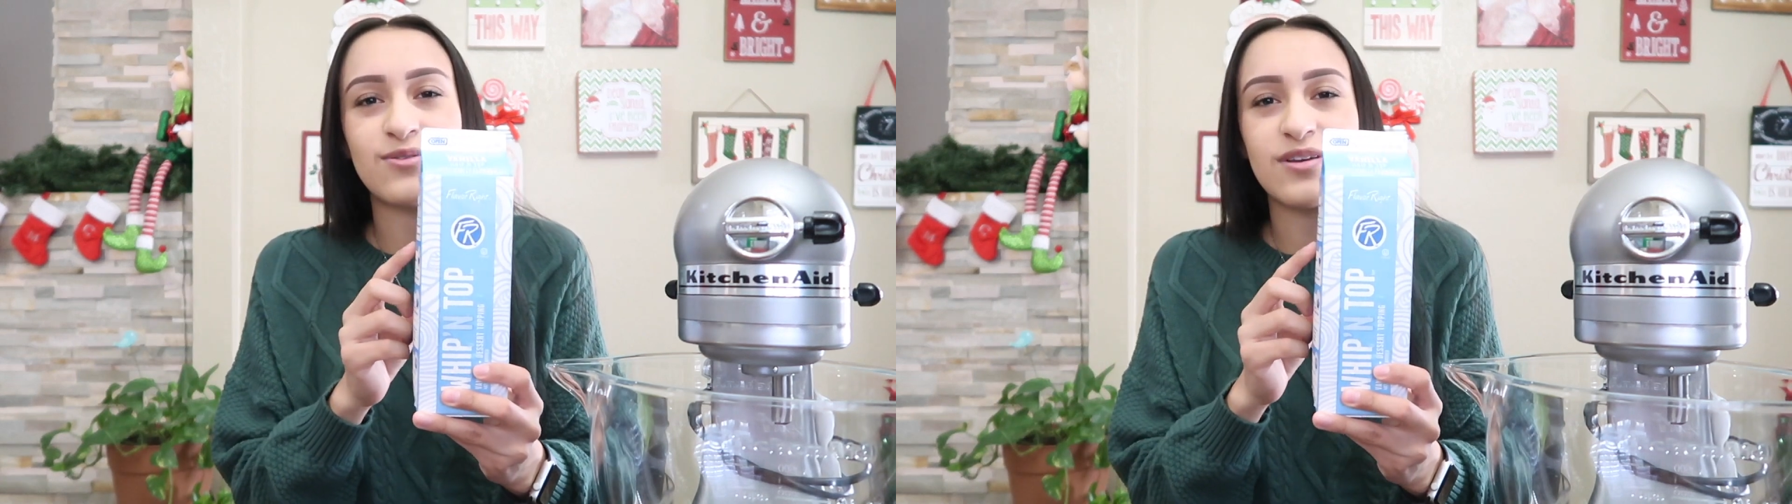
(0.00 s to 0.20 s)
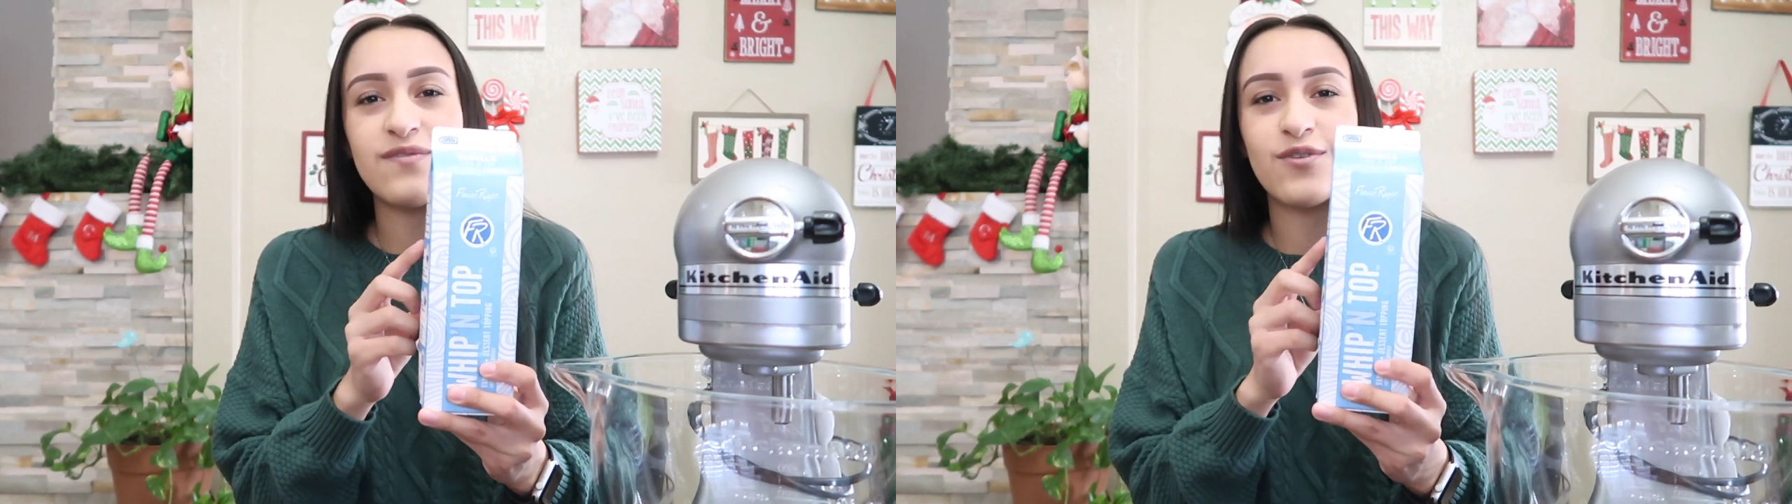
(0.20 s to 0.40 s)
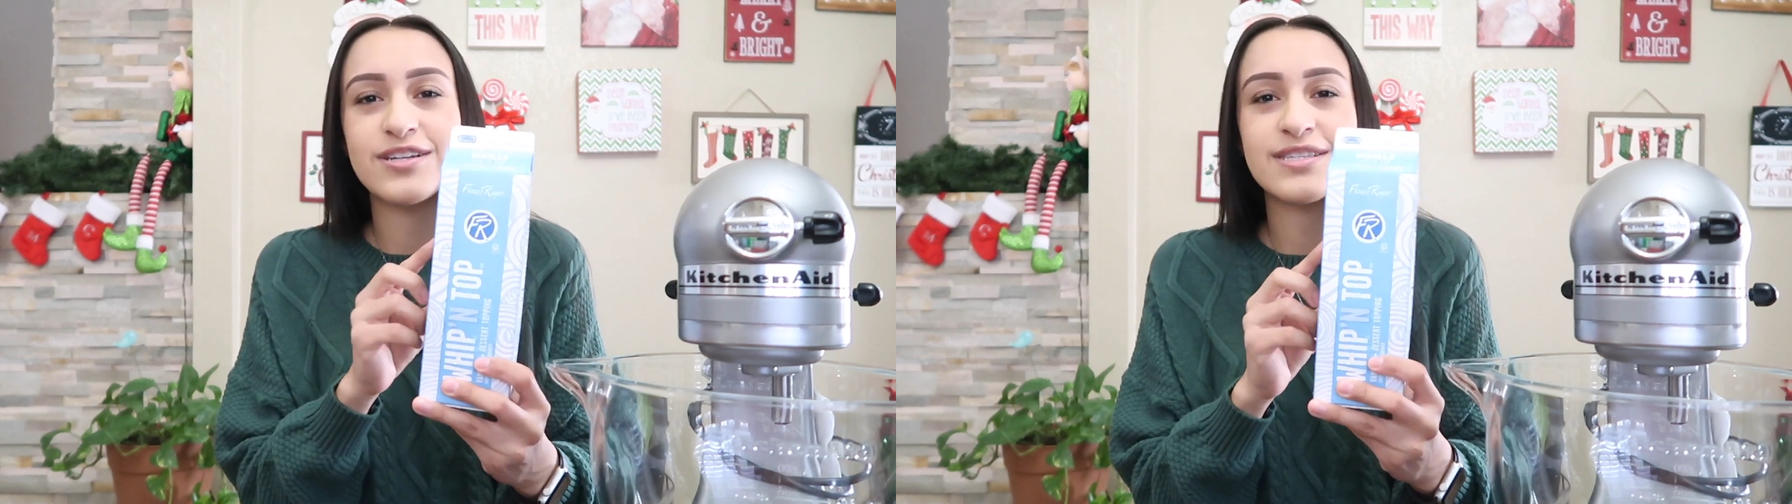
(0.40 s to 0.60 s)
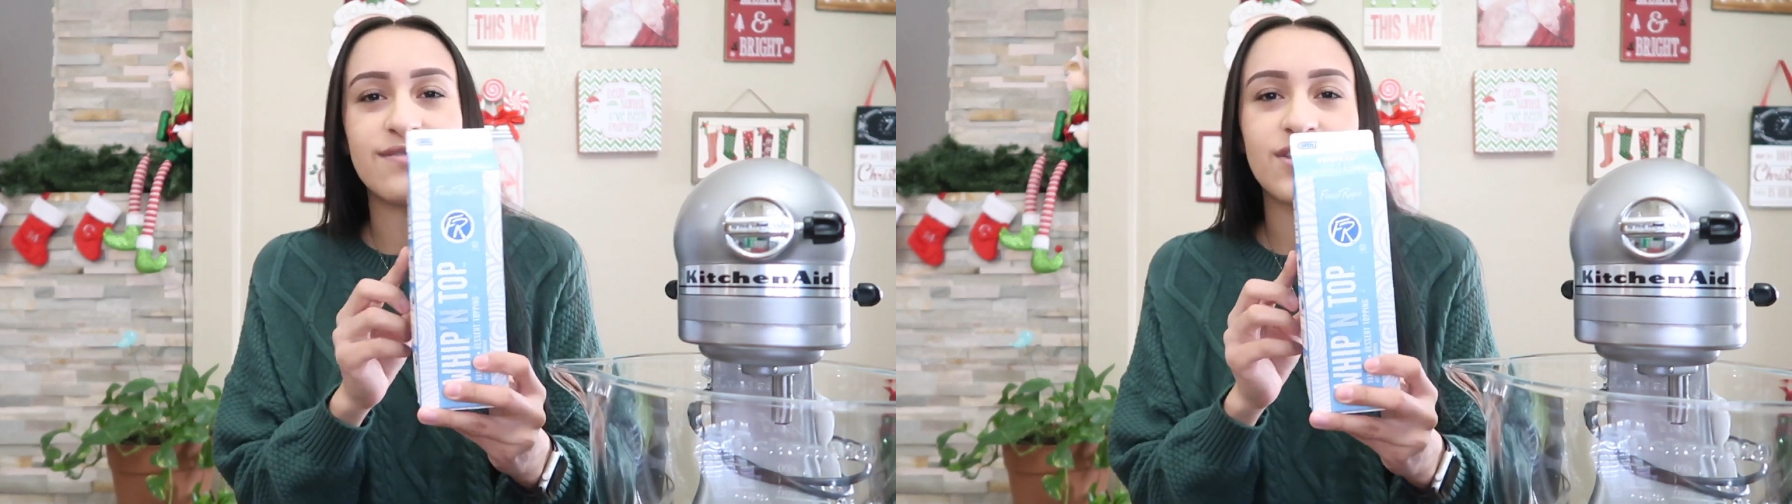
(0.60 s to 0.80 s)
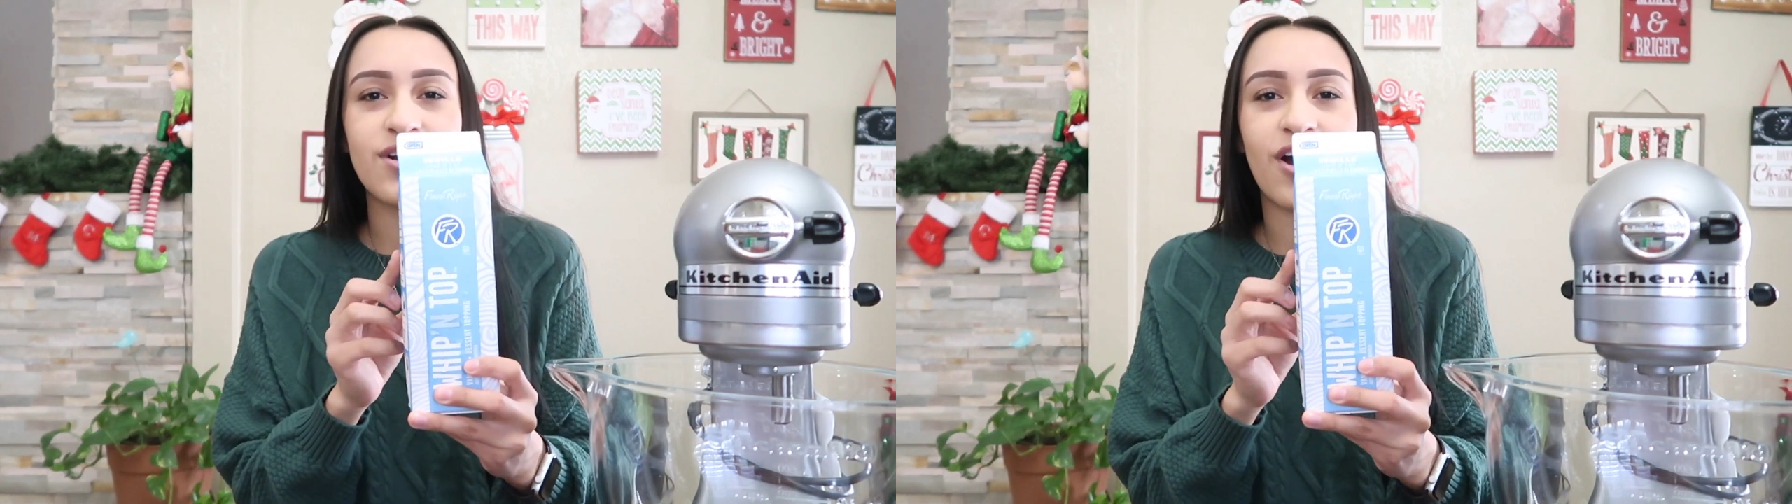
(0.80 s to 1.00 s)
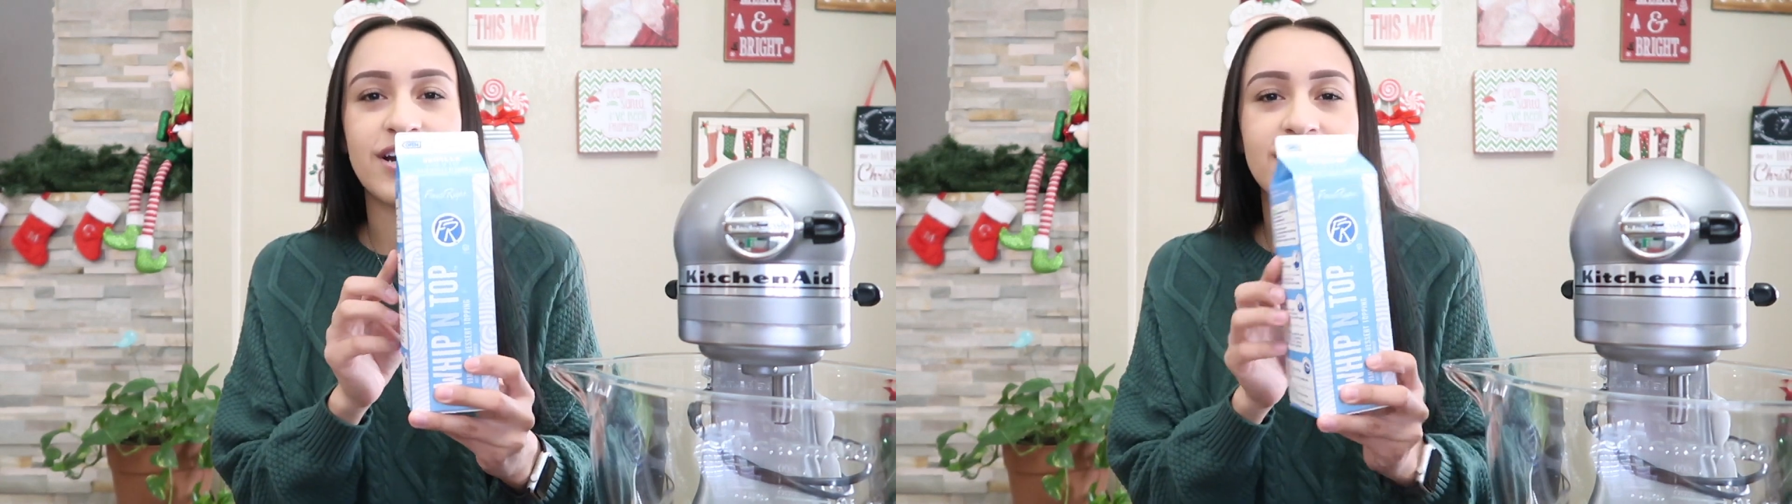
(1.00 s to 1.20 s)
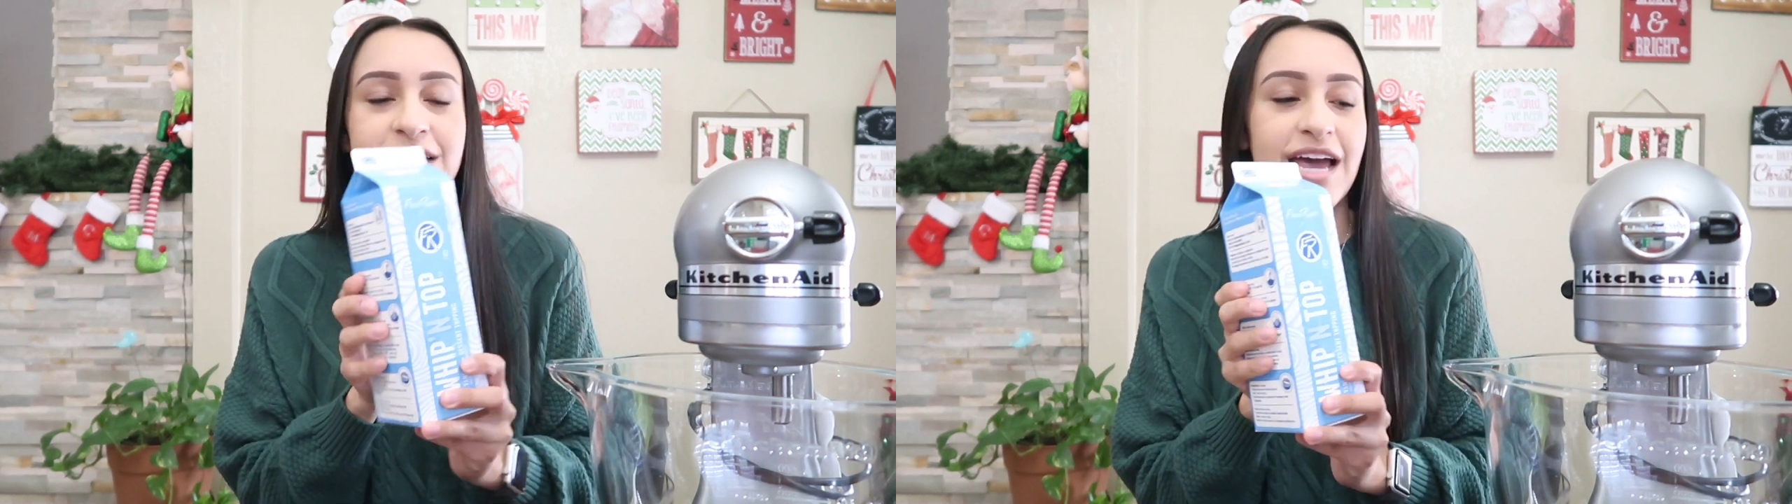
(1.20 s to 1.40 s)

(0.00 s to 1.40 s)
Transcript: 3/4 of the carton.